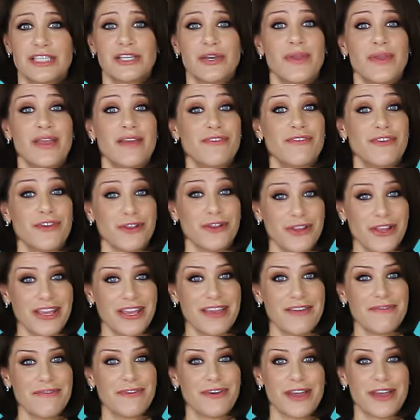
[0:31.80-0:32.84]
So if you're
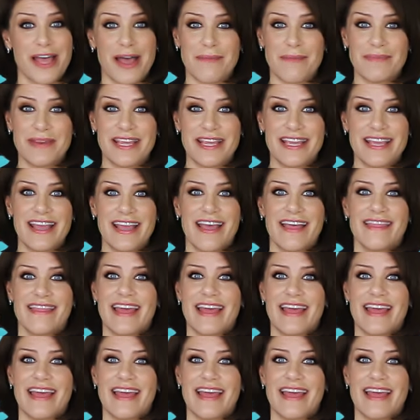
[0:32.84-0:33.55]
looking for a company